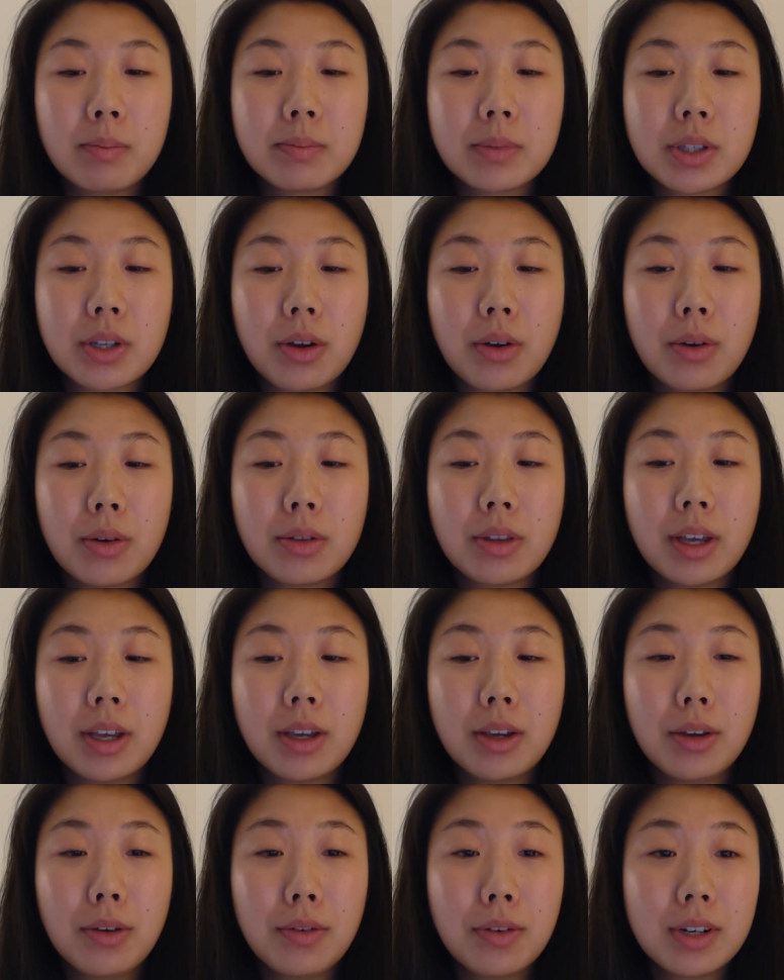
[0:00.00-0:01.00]
So
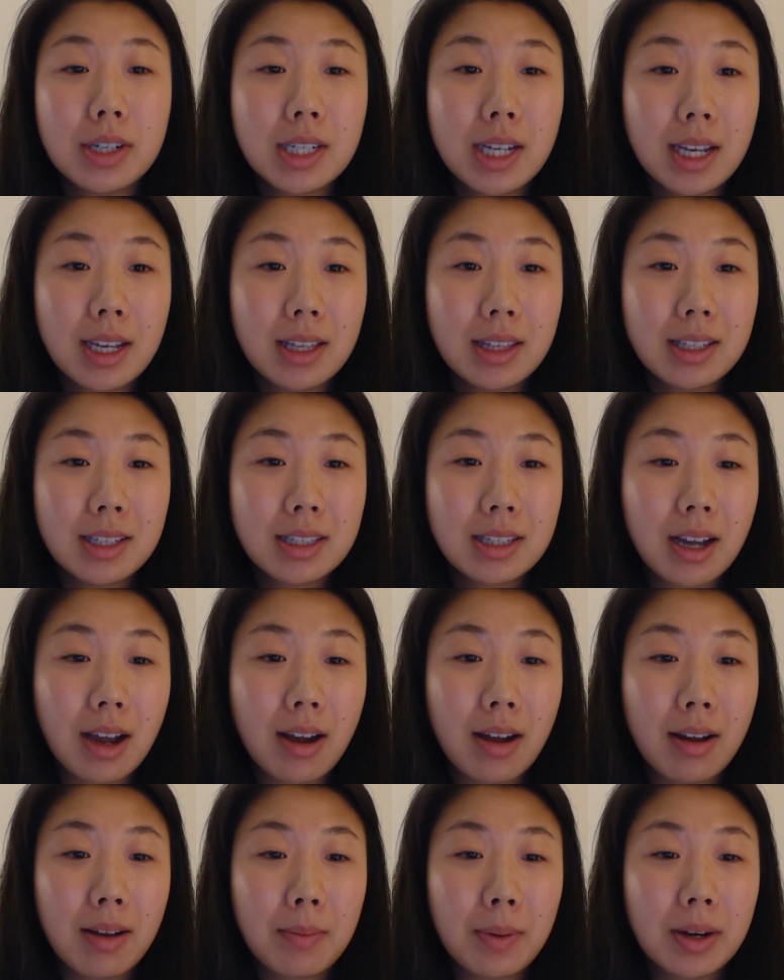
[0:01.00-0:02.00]
thank you for taking the
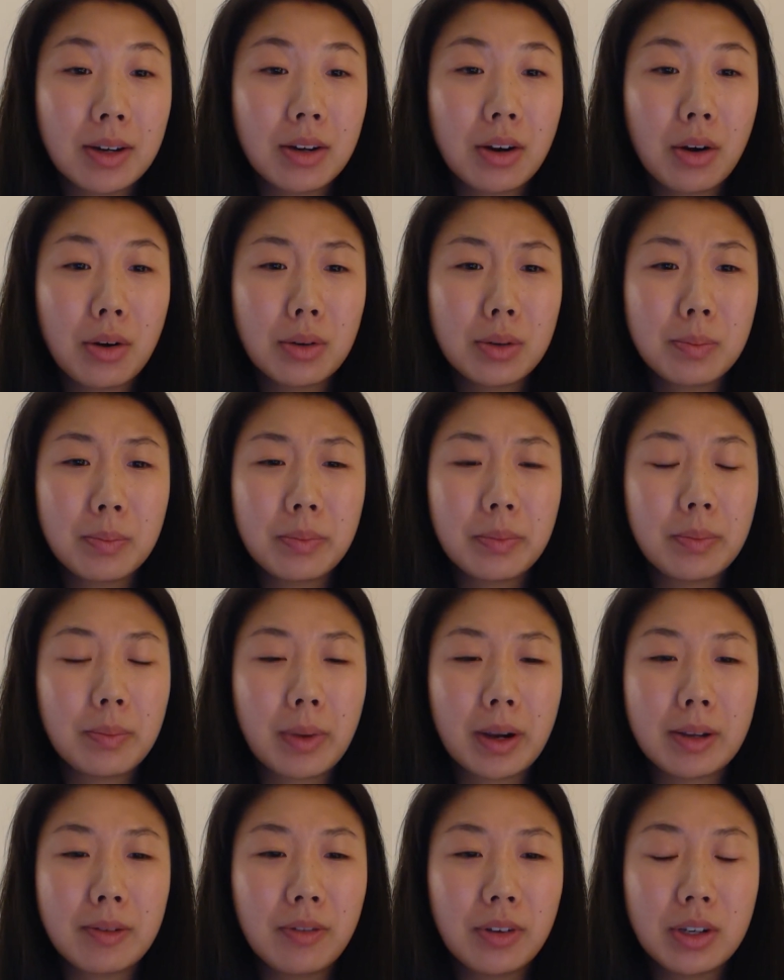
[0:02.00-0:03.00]
time. I know
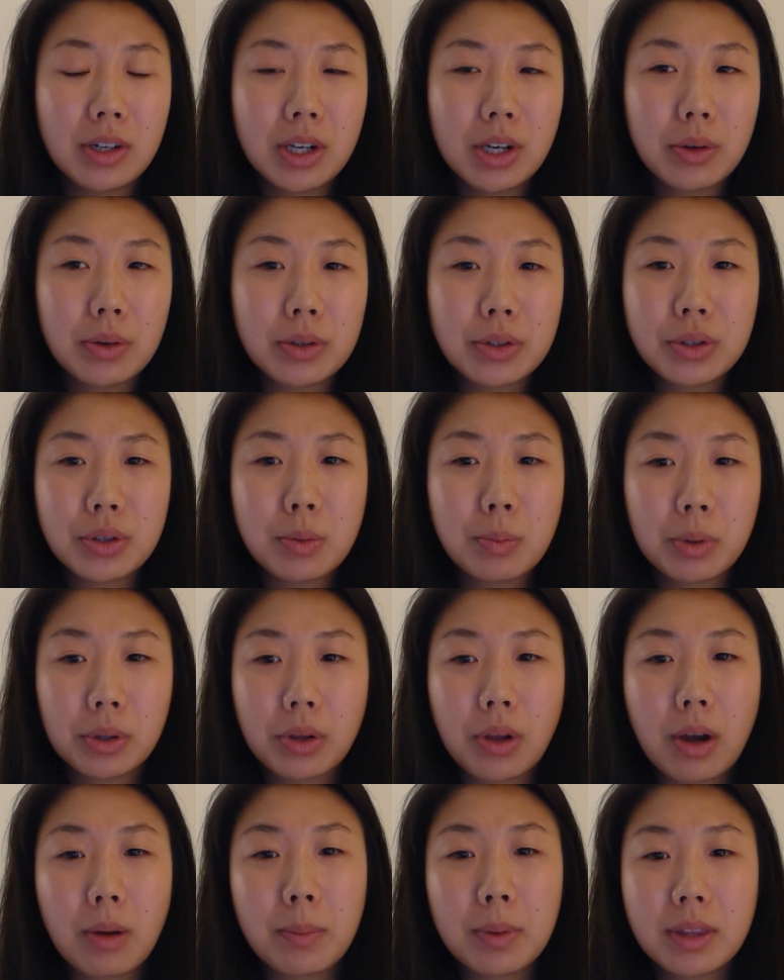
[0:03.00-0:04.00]
my video is super
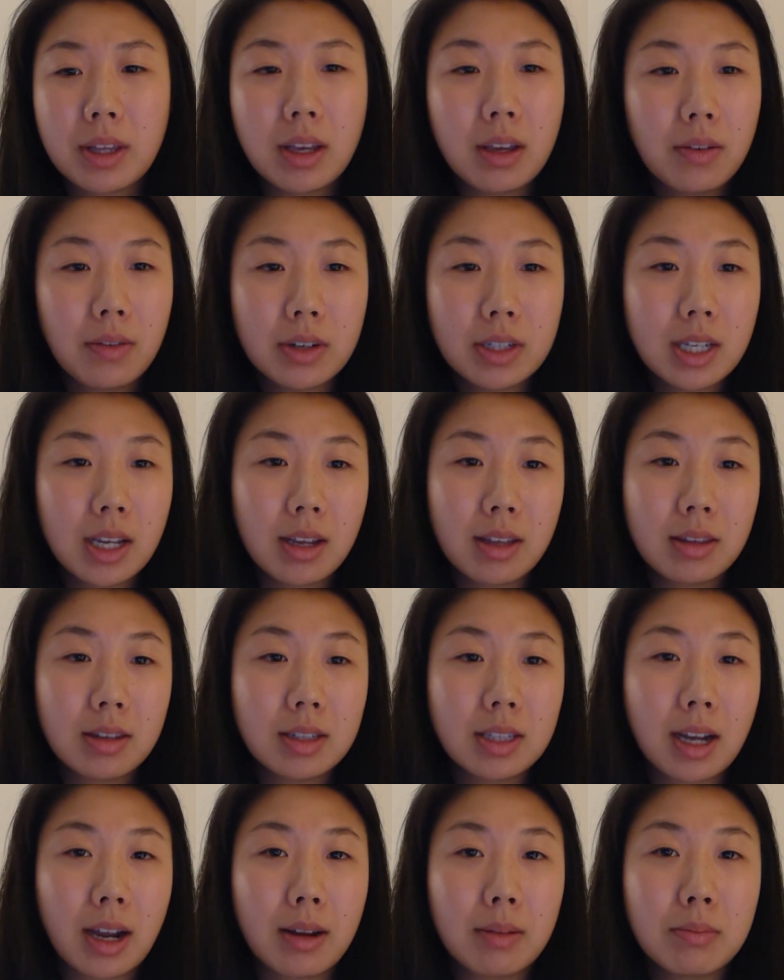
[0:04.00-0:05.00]
long, but thank you for taking the
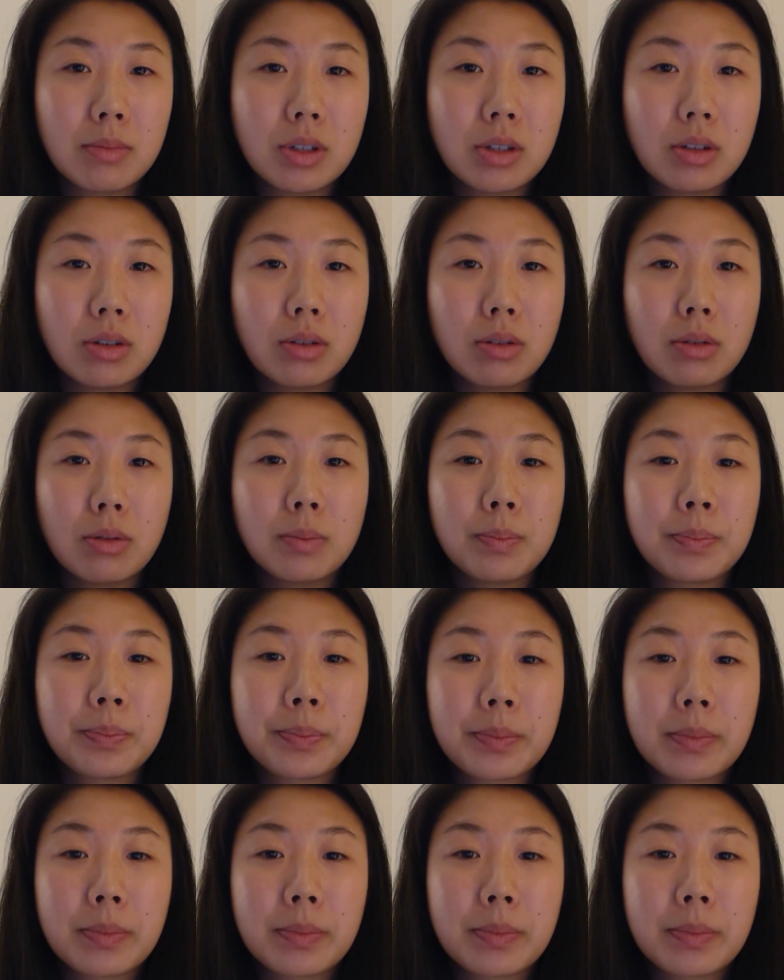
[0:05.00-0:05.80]
time to